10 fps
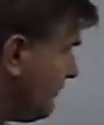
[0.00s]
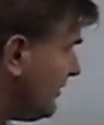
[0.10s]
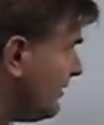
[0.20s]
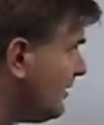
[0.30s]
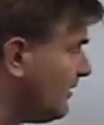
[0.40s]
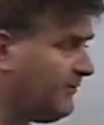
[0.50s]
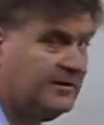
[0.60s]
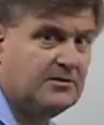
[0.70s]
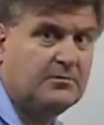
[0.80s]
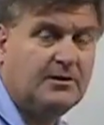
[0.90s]
of our
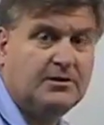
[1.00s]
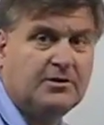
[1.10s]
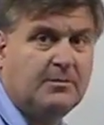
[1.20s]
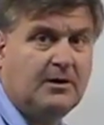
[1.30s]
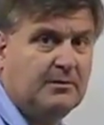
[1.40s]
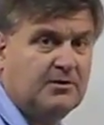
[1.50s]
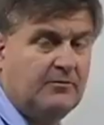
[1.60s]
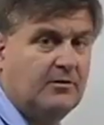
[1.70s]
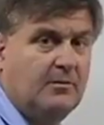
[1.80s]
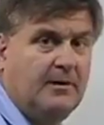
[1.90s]
offense has been the triple option
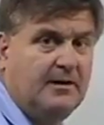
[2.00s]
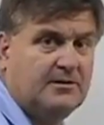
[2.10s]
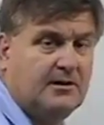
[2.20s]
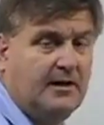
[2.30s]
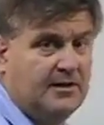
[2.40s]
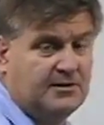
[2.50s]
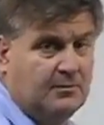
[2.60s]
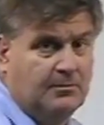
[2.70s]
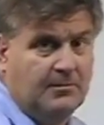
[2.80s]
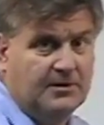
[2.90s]
for a mainstay. It's
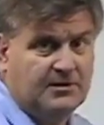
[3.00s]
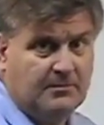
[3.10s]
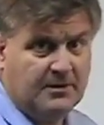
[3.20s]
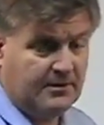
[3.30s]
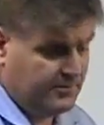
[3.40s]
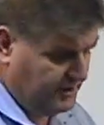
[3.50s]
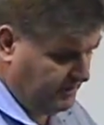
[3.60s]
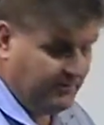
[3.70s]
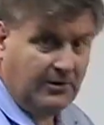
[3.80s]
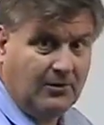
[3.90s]
the
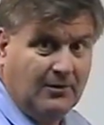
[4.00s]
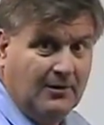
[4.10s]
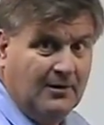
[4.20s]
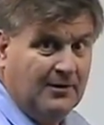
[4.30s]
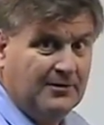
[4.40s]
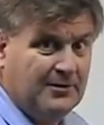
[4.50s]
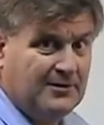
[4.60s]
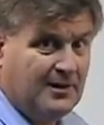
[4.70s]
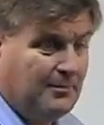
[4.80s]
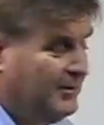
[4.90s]
mothership of all the
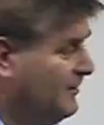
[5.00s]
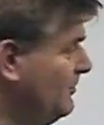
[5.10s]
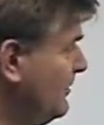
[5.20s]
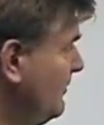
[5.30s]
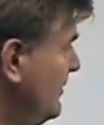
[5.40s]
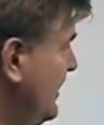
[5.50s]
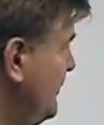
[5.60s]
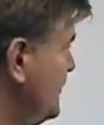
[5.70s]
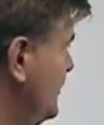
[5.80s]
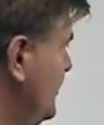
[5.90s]
entire playbook, and what
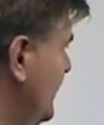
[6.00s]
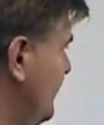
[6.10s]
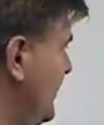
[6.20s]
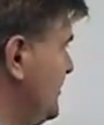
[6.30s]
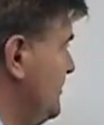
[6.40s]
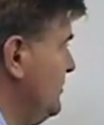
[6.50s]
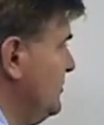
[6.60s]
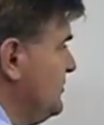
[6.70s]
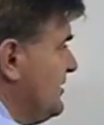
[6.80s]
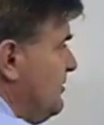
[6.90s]
happens to you have base
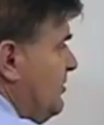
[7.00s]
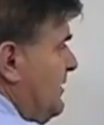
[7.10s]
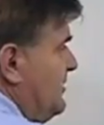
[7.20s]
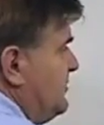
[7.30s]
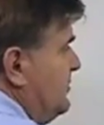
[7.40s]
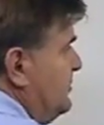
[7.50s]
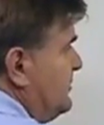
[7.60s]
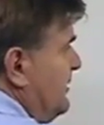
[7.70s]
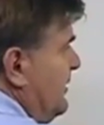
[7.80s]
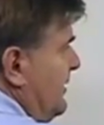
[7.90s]
rules, and some of your base
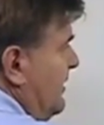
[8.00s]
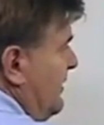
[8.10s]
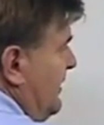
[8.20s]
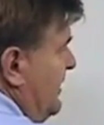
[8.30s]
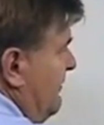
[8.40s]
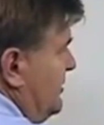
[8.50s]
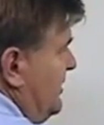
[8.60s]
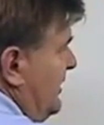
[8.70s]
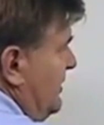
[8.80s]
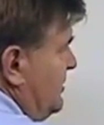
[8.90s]
rules, they never
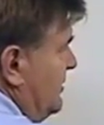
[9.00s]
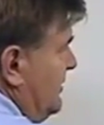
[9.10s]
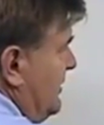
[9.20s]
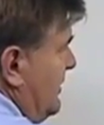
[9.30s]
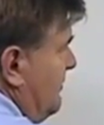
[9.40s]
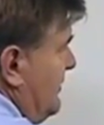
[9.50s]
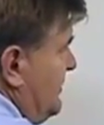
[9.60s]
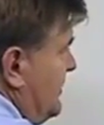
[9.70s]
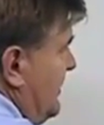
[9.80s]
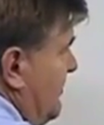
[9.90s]
change. You got to
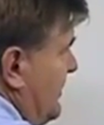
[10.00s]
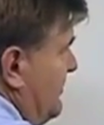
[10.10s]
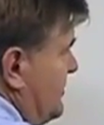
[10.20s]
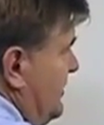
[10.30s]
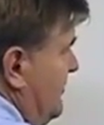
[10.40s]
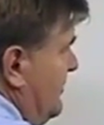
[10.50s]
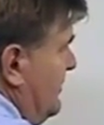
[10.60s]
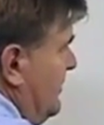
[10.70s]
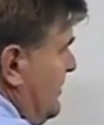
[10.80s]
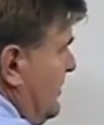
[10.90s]
play side wide receiver,
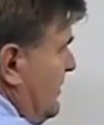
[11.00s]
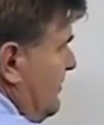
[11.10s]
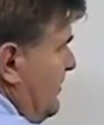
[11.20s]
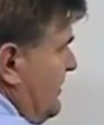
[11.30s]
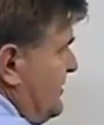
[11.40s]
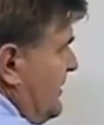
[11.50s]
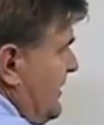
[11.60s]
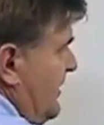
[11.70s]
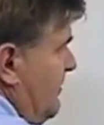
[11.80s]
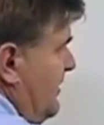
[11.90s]
play
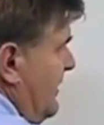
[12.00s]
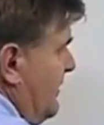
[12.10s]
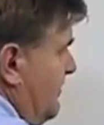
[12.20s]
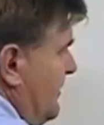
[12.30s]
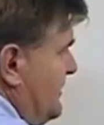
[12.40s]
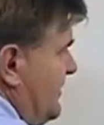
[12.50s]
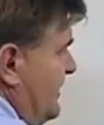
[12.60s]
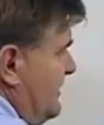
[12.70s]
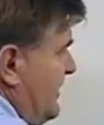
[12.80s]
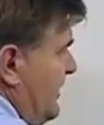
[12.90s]
side A-back, play
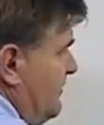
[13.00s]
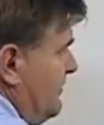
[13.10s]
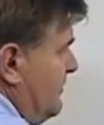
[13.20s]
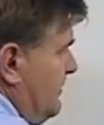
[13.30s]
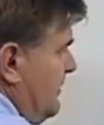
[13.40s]
side tackle,